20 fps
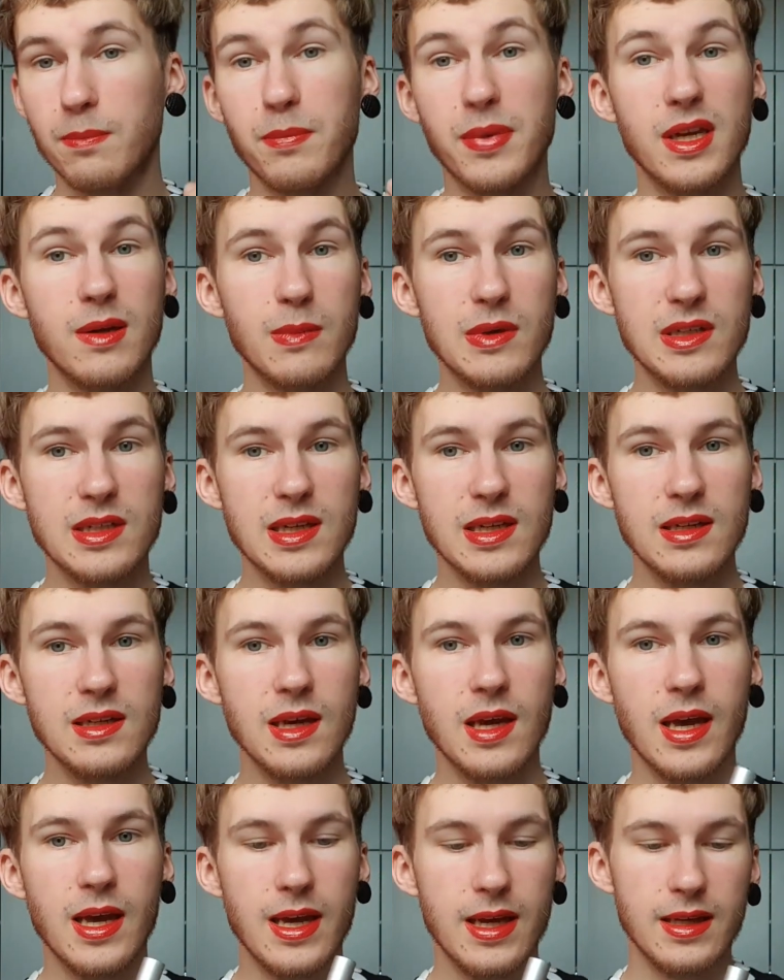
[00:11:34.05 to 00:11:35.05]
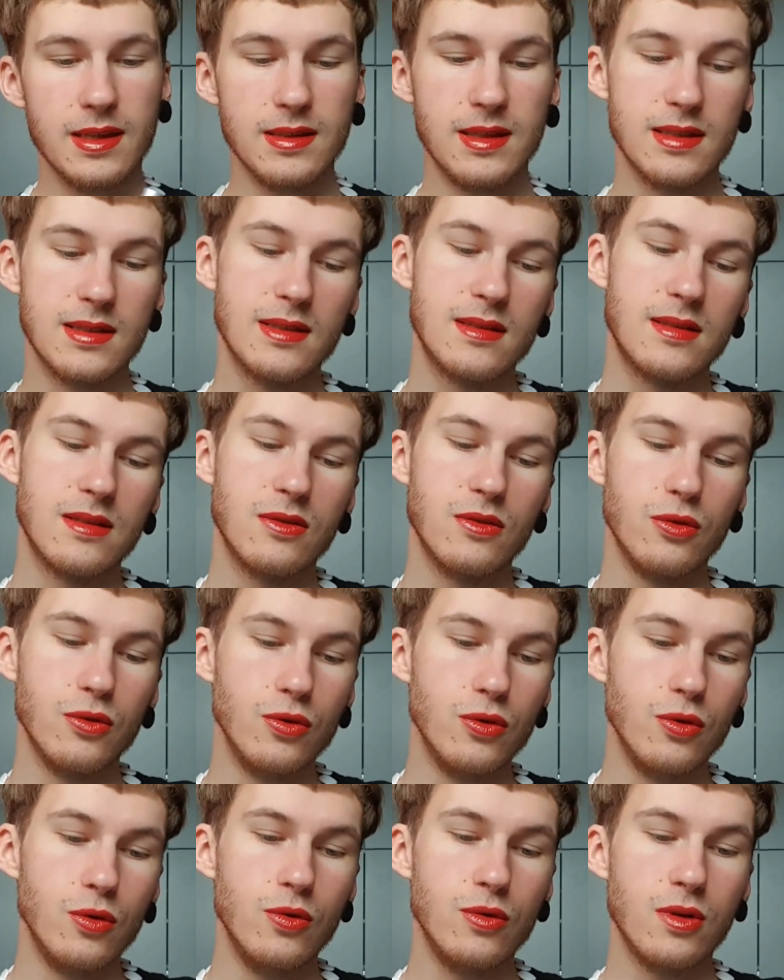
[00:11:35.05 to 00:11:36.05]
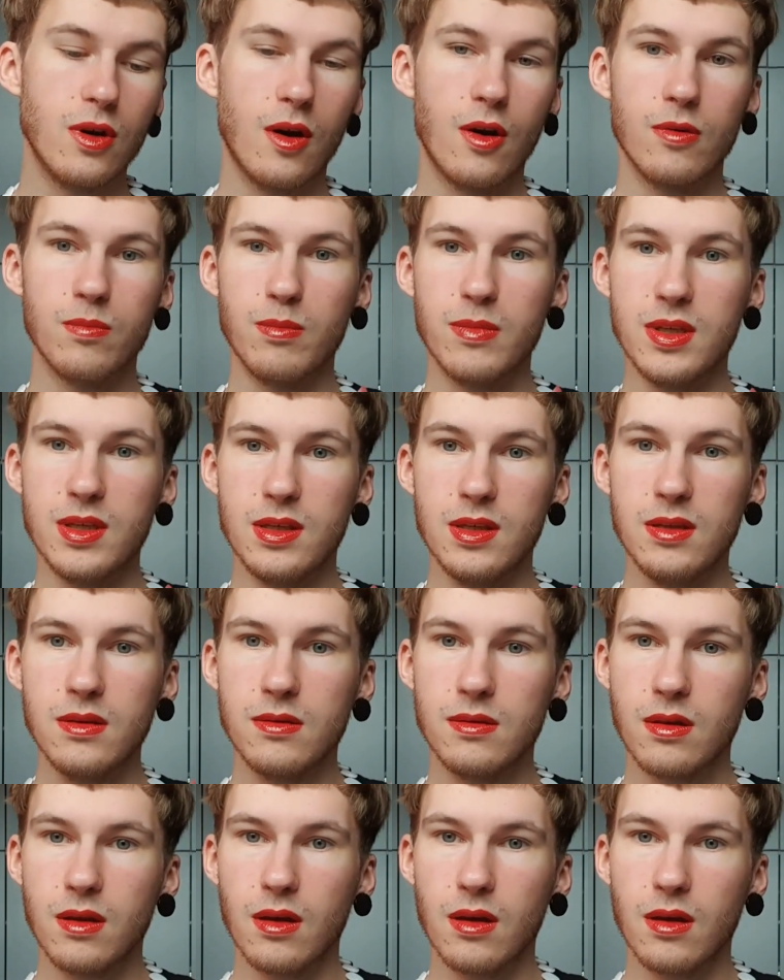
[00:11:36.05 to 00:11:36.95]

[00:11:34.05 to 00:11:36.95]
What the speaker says: pigmented, this is a nude on me,